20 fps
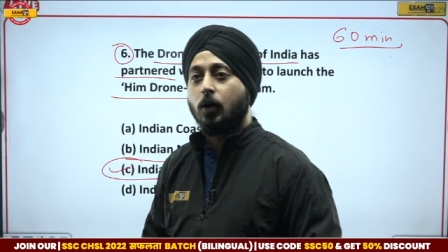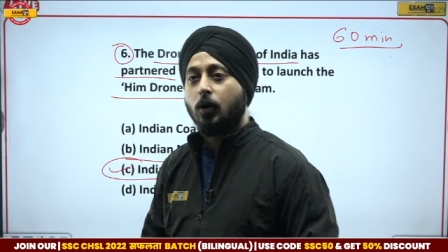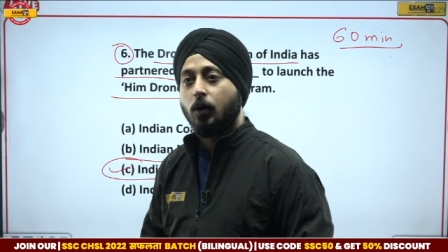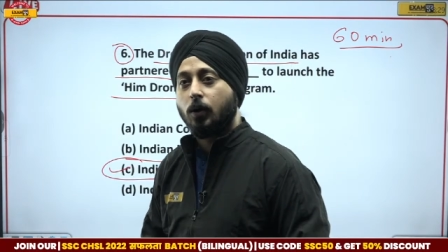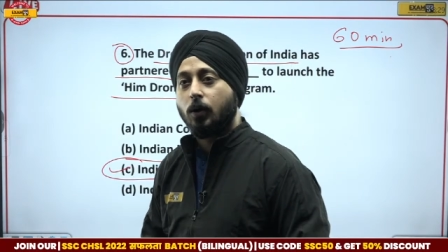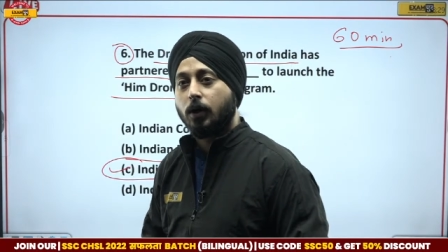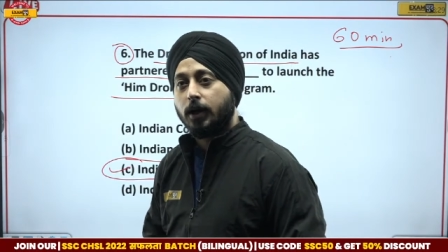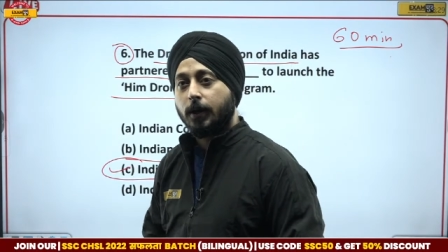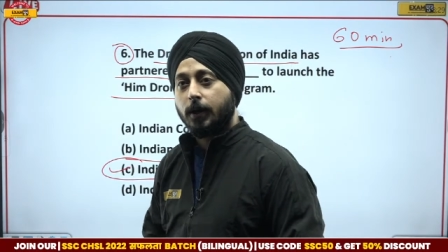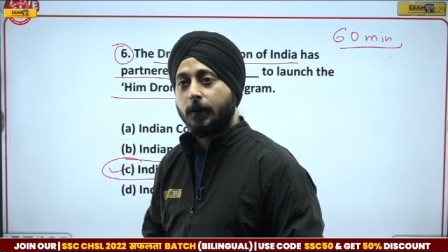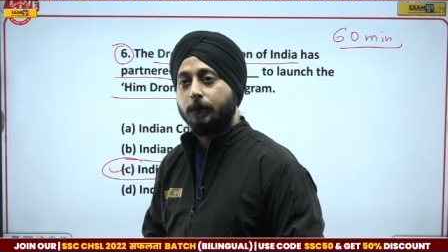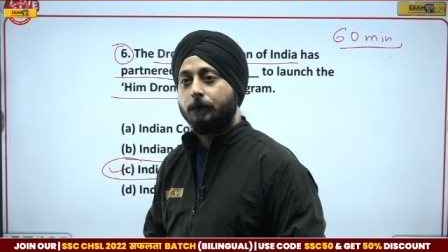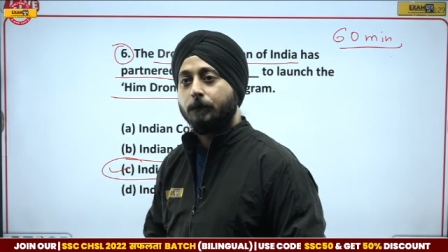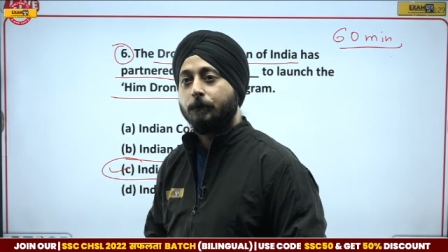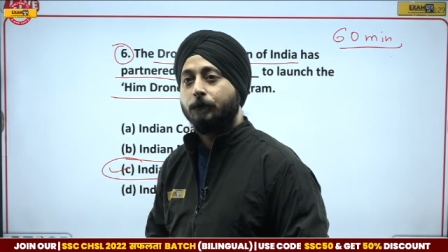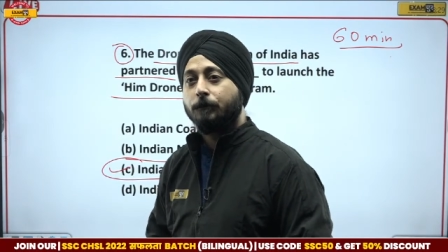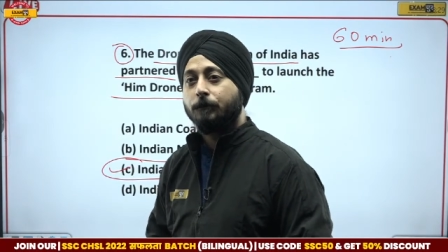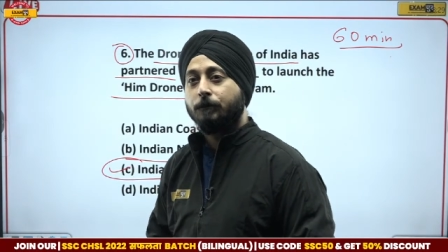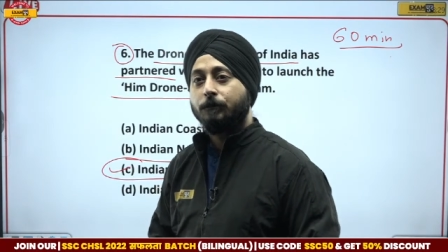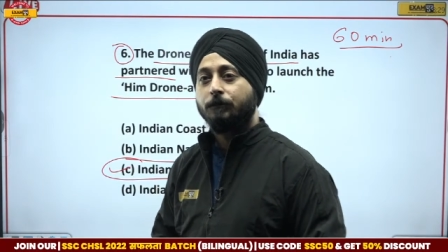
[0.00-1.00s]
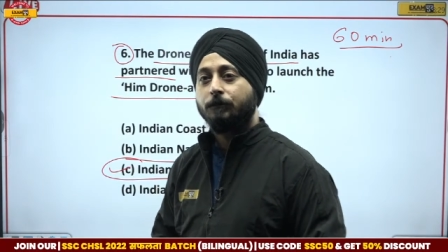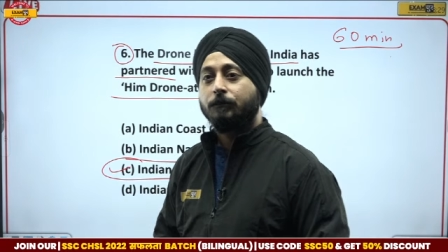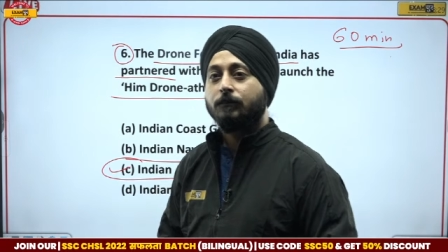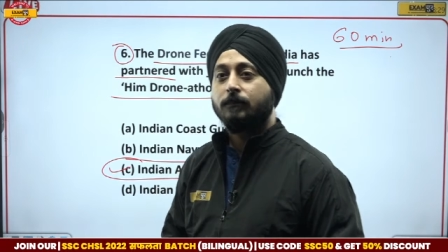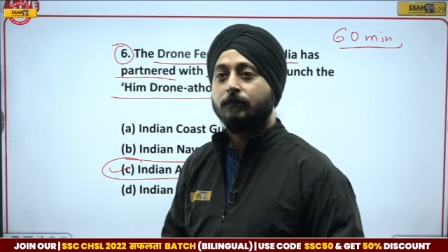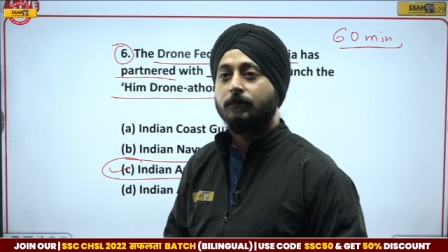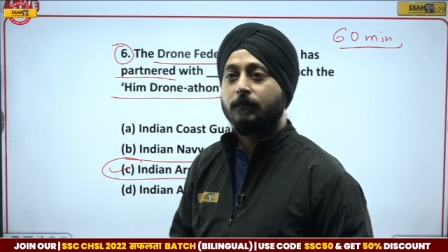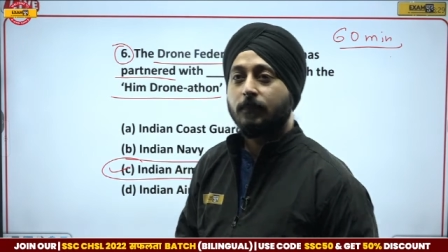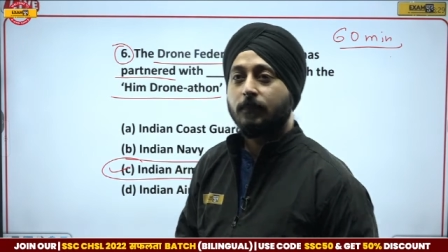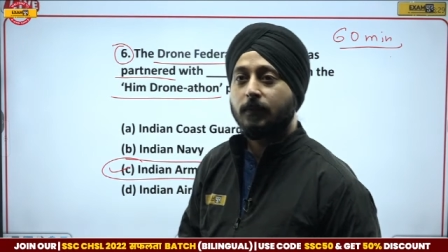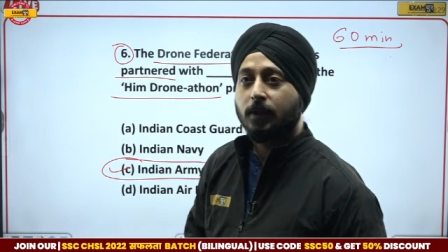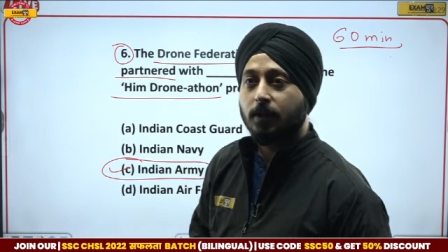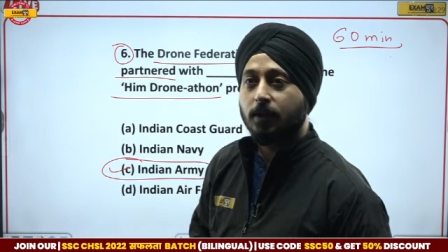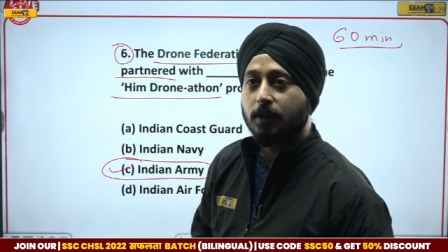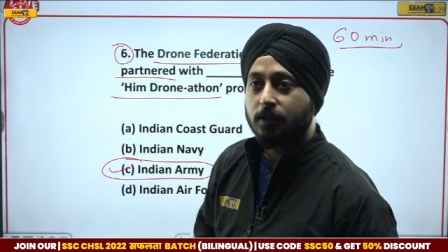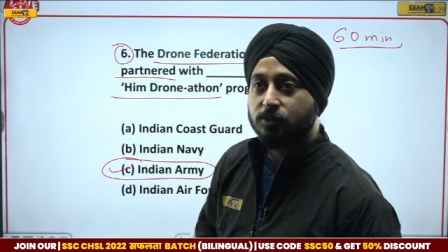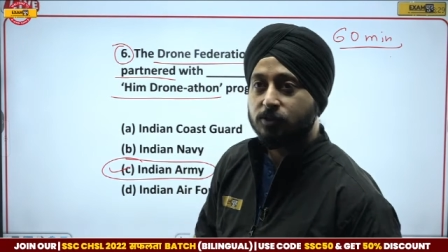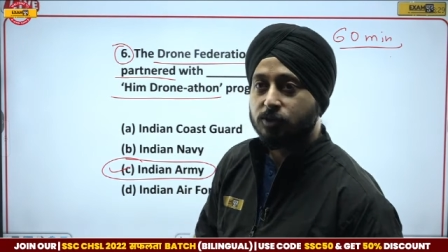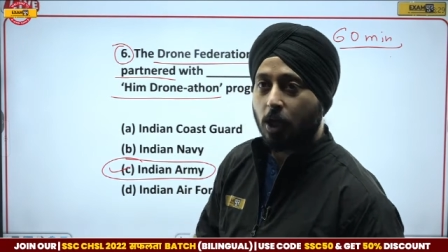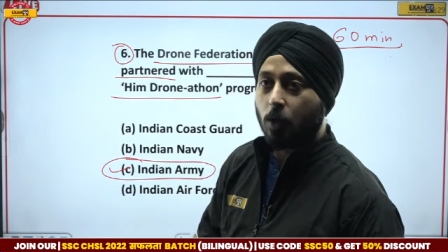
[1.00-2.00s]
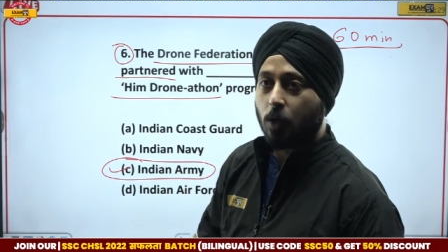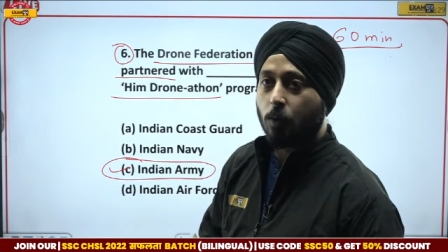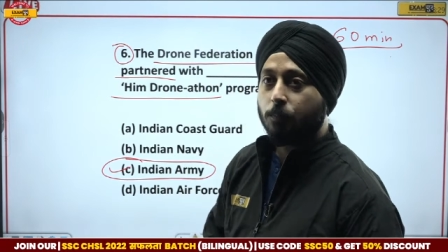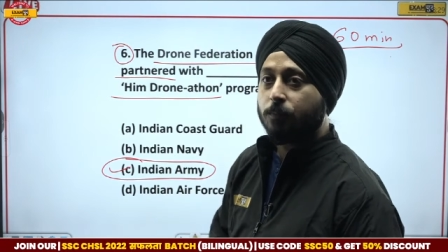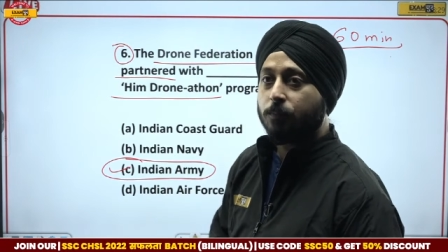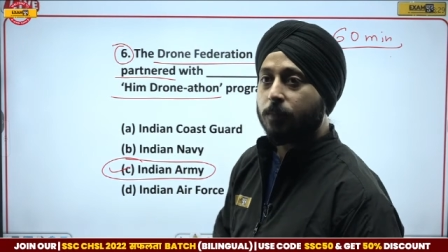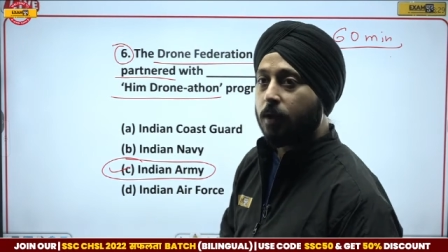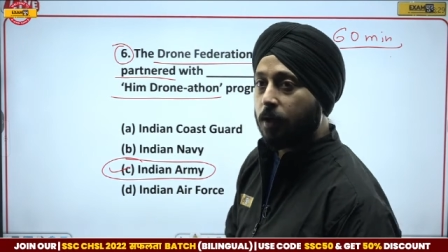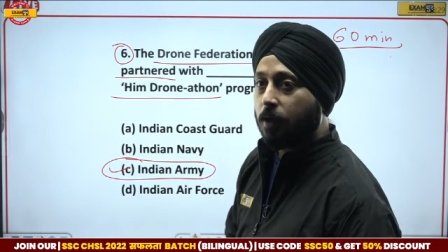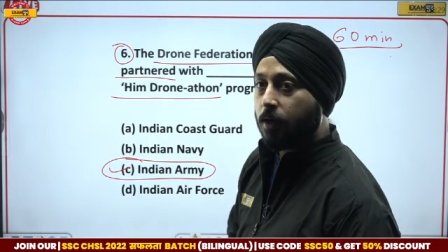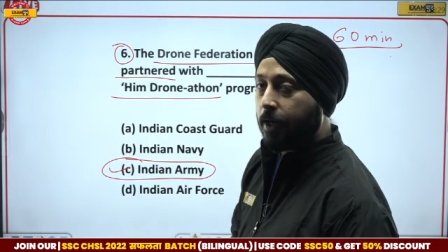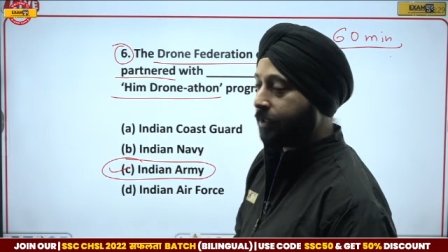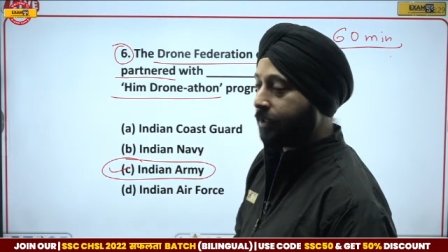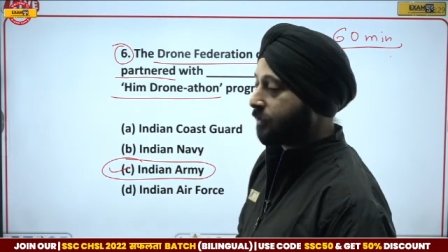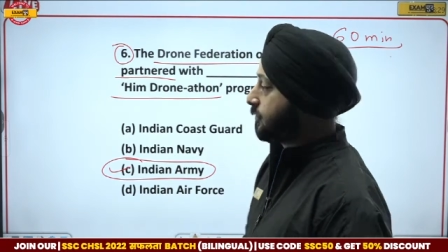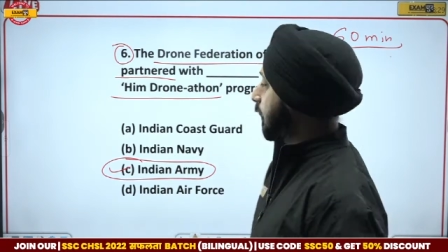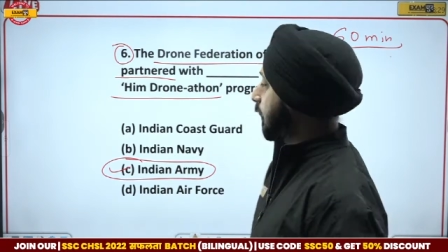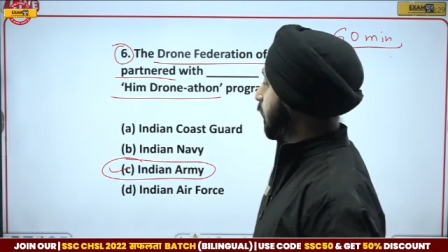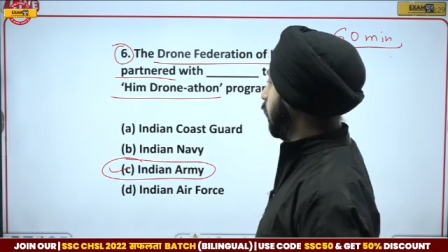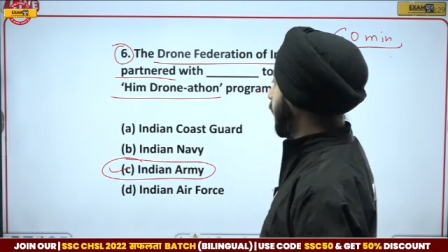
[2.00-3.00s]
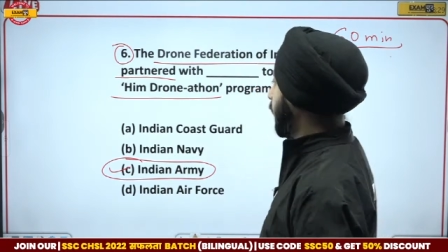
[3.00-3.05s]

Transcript: okay. Chalo, let's done.